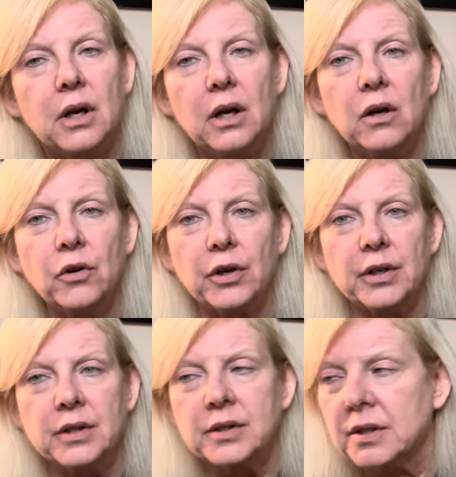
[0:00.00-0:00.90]
Oh,
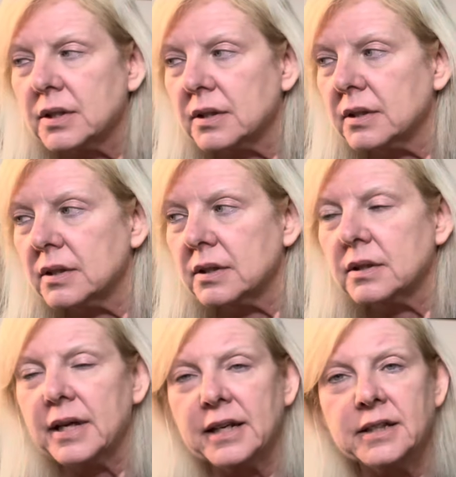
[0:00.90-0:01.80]
goodness.
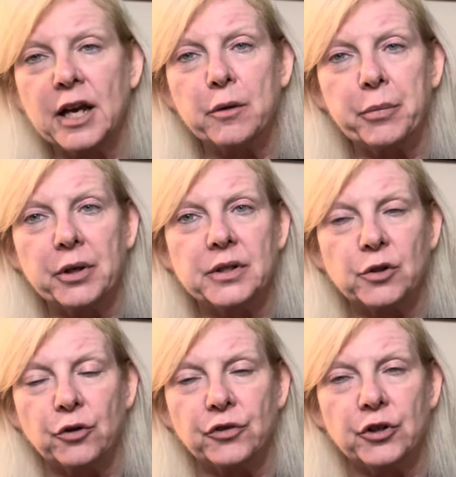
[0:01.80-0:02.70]
Zach's got buddies
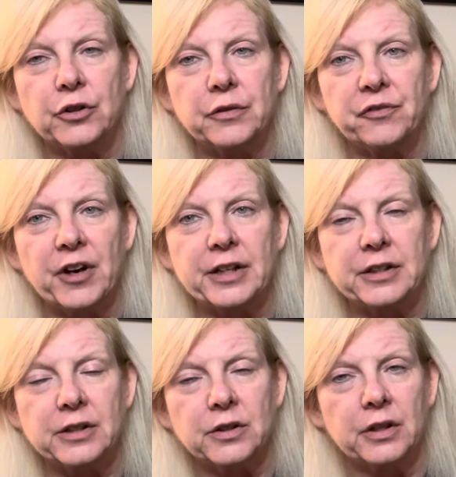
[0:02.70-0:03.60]
over and Frank
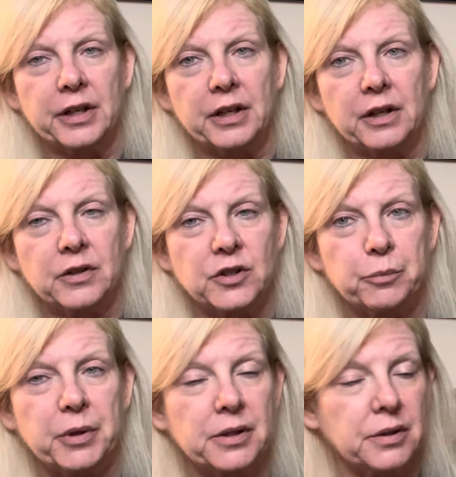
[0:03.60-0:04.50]
doesn't like it because
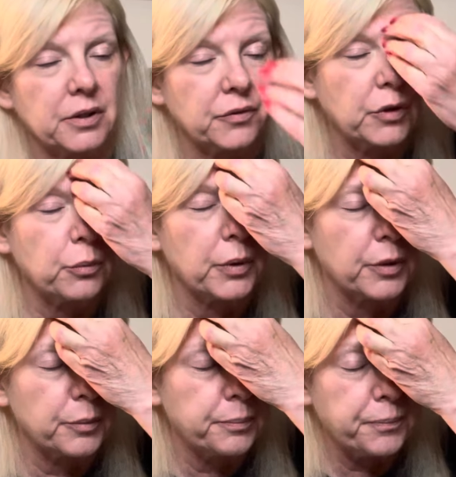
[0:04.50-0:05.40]
somebody's leaving the
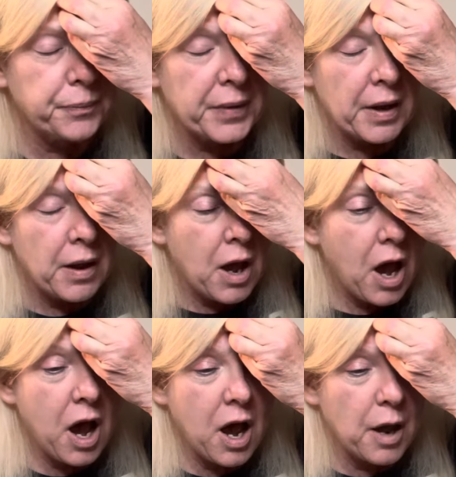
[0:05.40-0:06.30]
room.
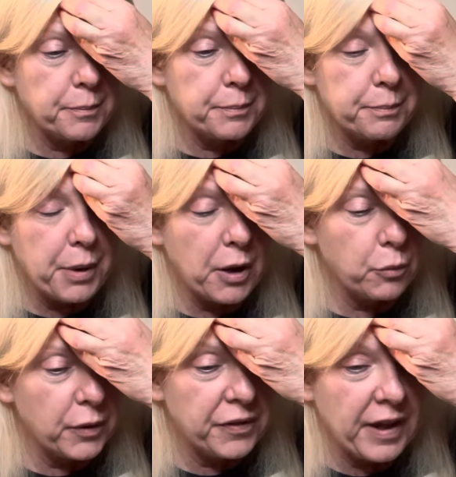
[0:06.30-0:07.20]
Um, but
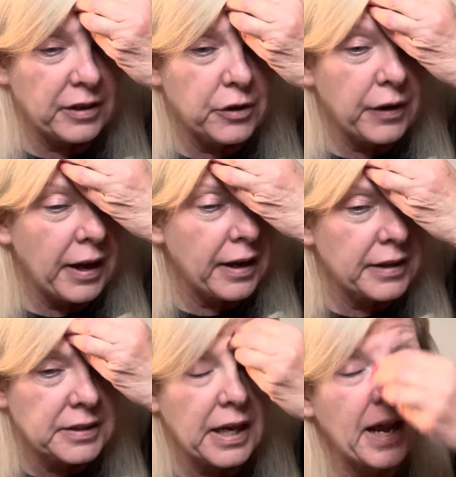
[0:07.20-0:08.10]
with that, you
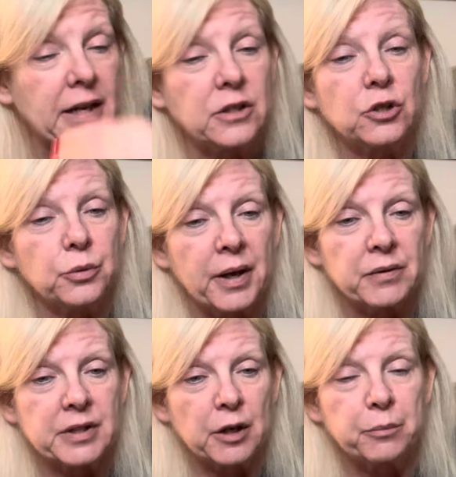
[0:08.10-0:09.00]
guys, I do have a
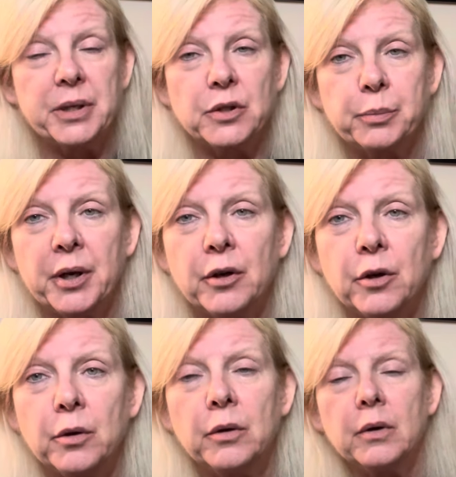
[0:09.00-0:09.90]
10-piece
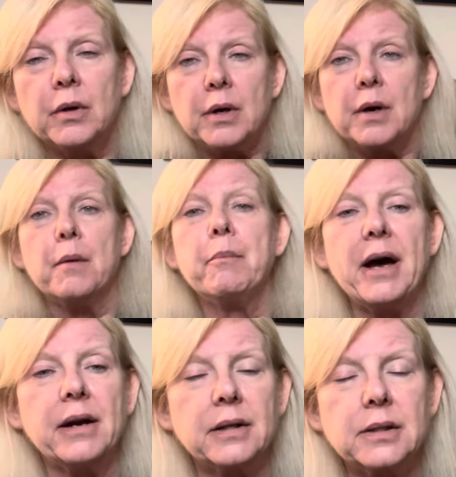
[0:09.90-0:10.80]
apparel
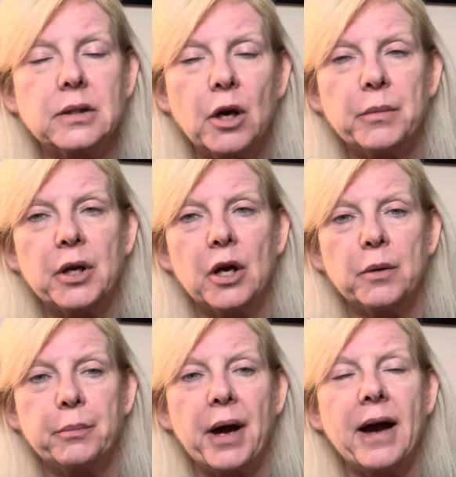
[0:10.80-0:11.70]
box coming
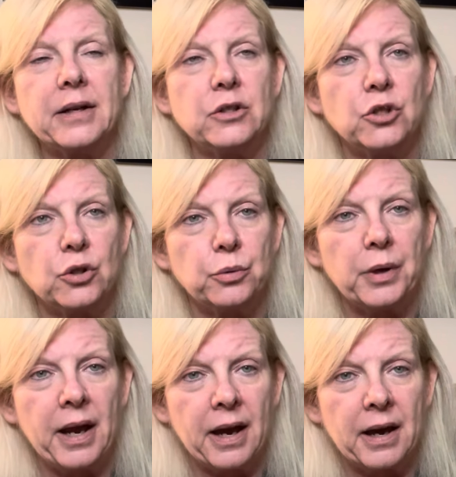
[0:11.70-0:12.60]
up. I do
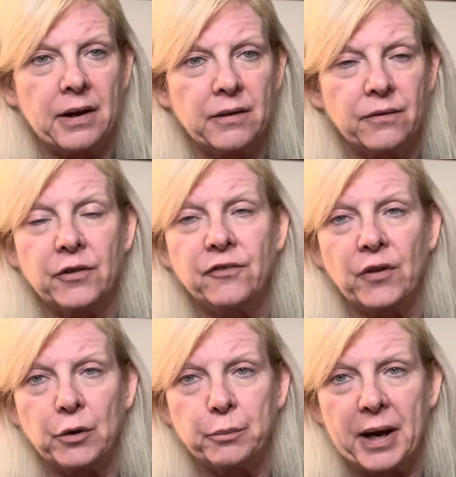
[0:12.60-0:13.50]
have a
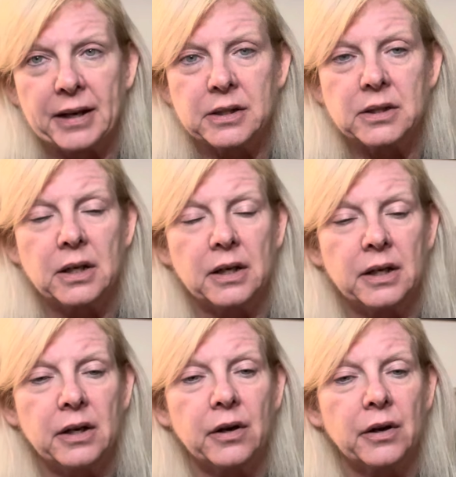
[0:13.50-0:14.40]
fun box sitting
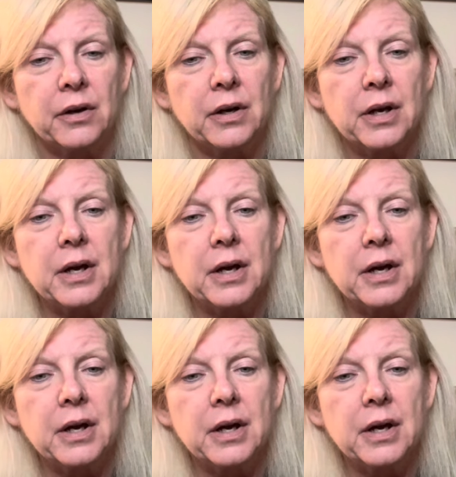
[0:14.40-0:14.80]
here.